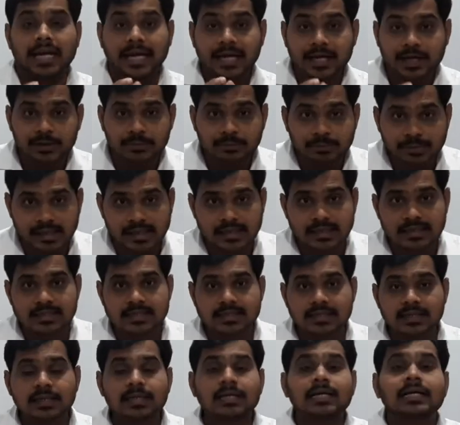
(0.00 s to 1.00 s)
It
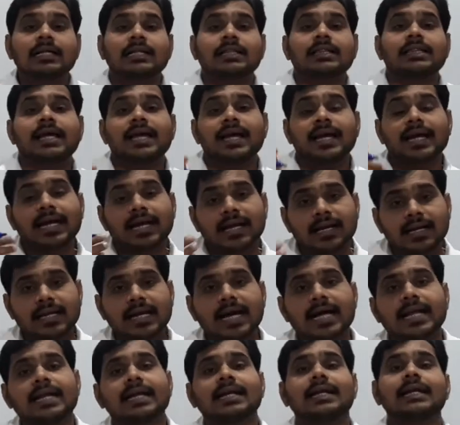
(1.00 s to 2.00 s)
means they
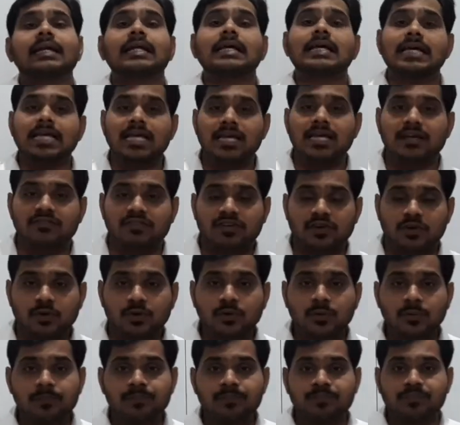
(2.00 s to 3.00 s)
indirectly give
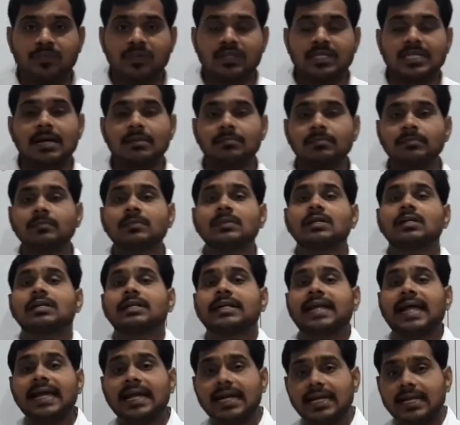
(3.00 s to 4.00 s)
you some
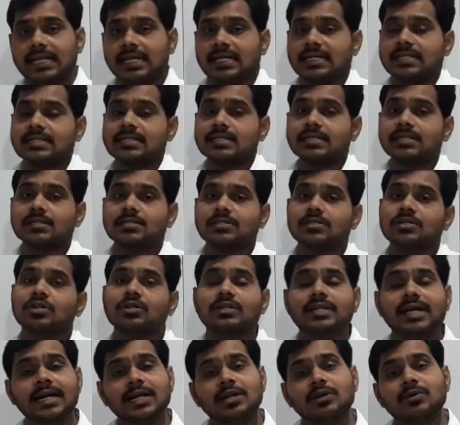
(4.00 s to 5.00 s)
techniques so
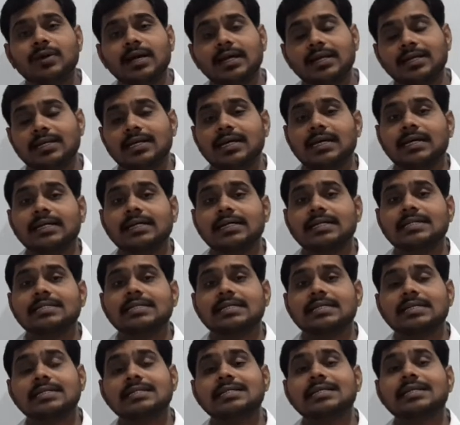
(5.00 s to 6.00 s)
that you can hear it is
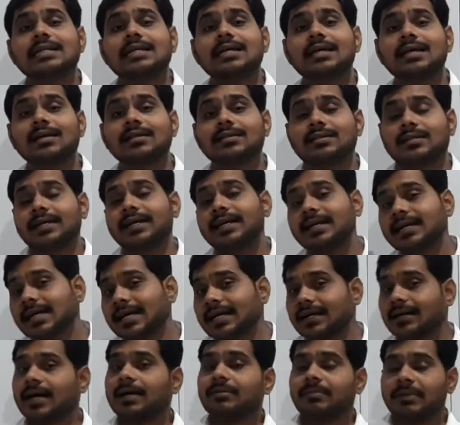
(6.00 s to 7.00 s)
easily.
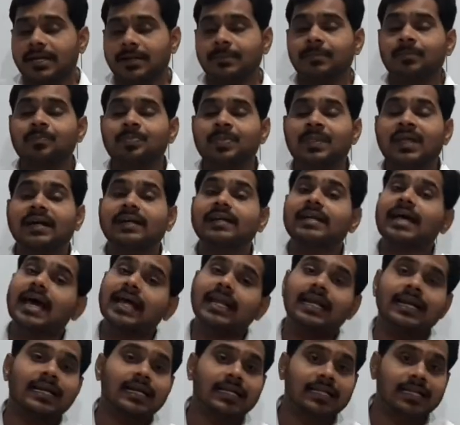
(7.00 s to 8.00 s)

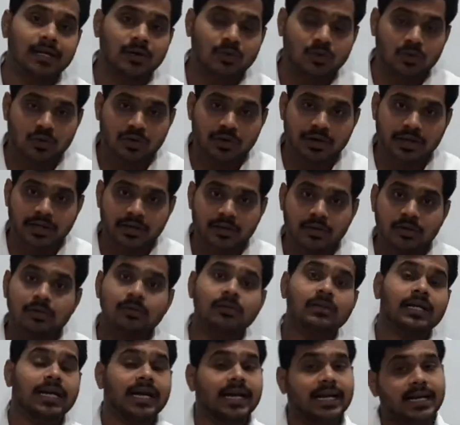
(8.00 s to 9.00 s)
Directly they won't
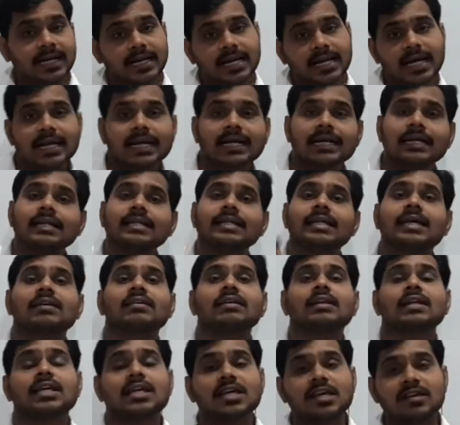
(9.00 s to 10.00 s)
give, indirectly they
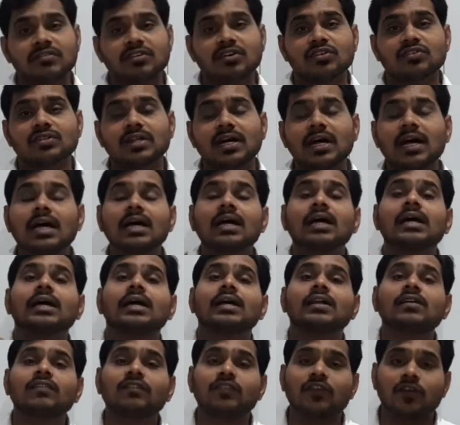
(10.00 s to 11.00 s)
will give you the
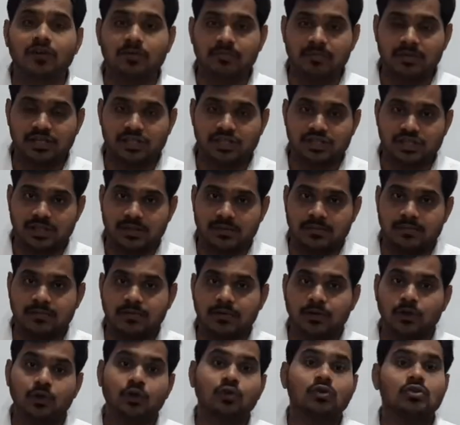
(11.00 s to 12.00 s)

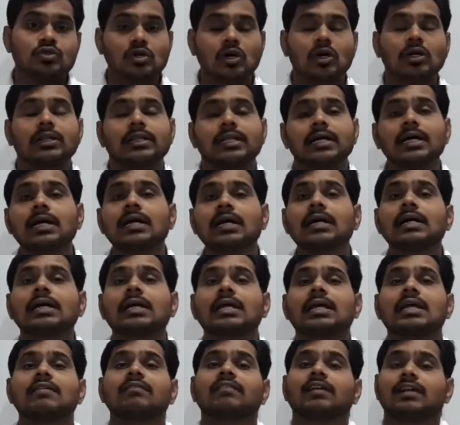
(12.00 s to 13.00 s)
information to solve the
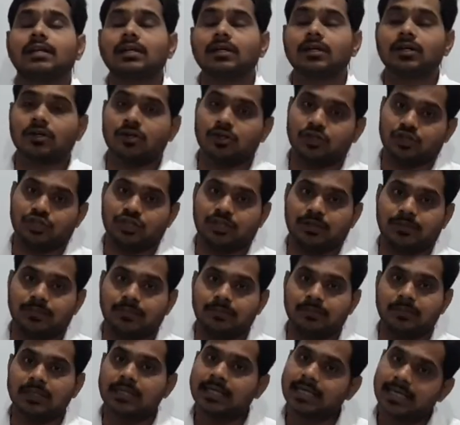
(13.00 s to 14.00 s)
given question.
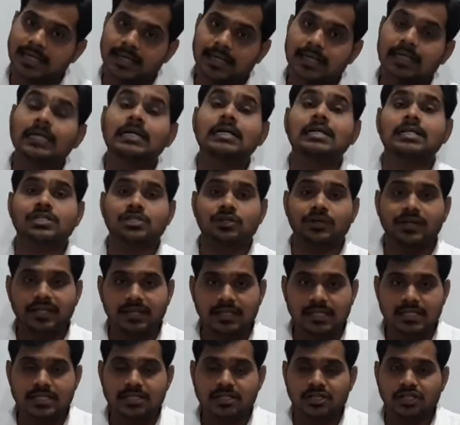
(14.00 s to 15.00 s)
Clear? So in
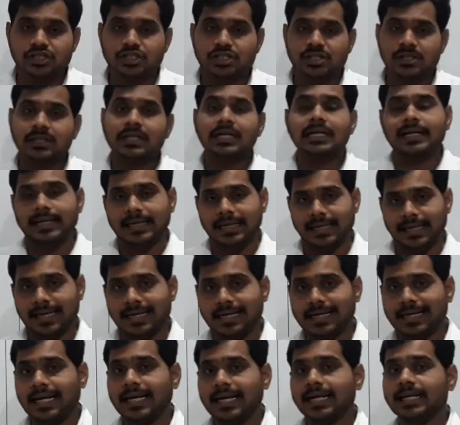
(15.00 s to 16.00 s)
this question,
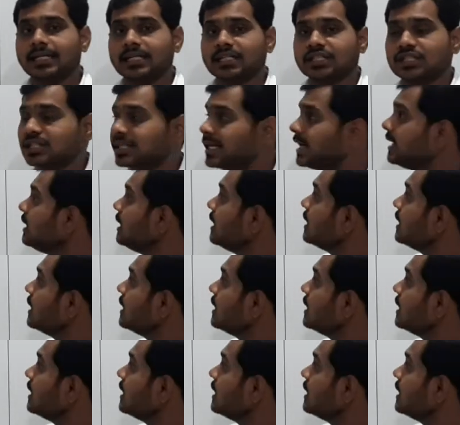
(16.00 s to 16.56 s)
clearly understand